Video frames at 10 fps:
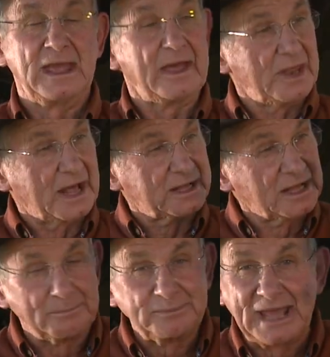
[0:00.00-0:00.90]
And then I can
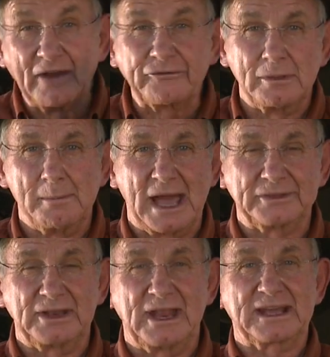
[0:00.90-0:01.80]
come down from the
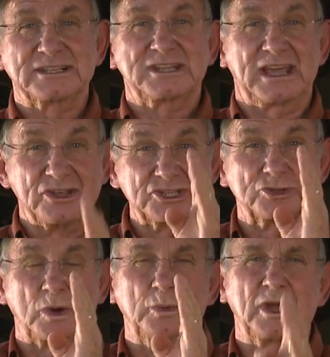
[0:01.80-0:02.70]
mountain and I can say, this
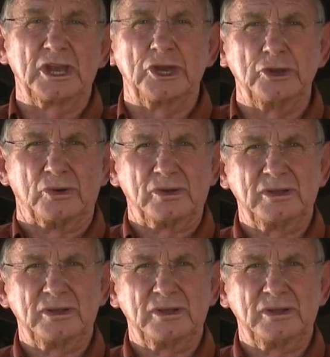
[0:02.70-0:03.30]
is what we're going to do.